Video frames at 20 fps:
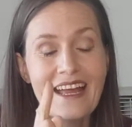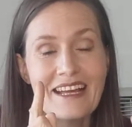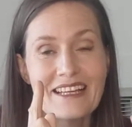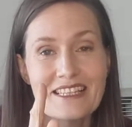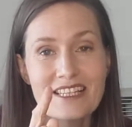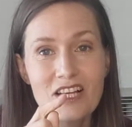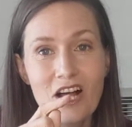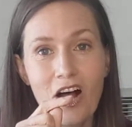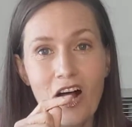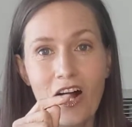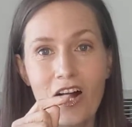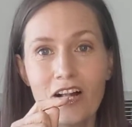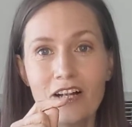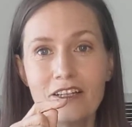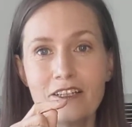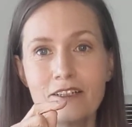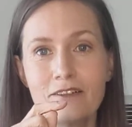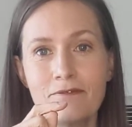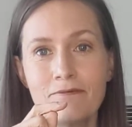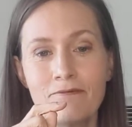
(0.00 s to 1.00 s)
It's
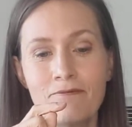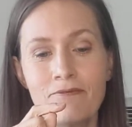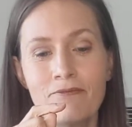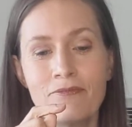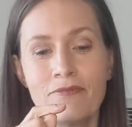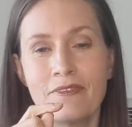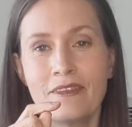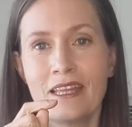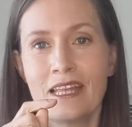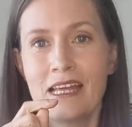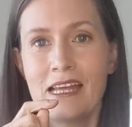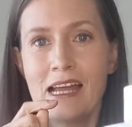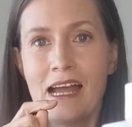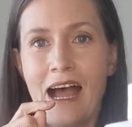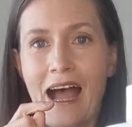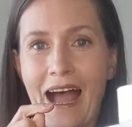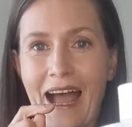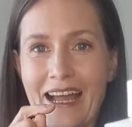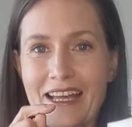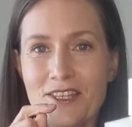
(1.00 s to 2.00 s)
called
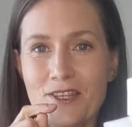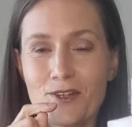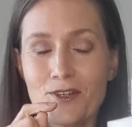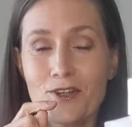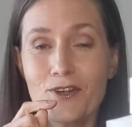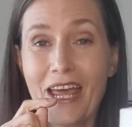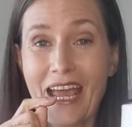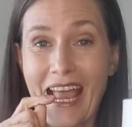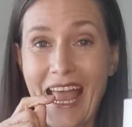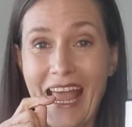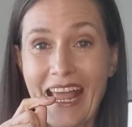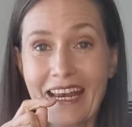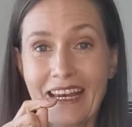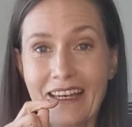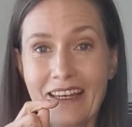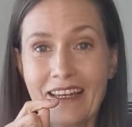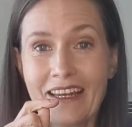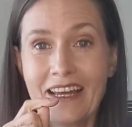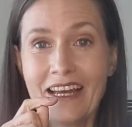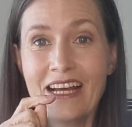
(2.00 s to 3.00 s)

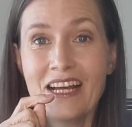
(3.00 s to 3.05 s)
Isodecane.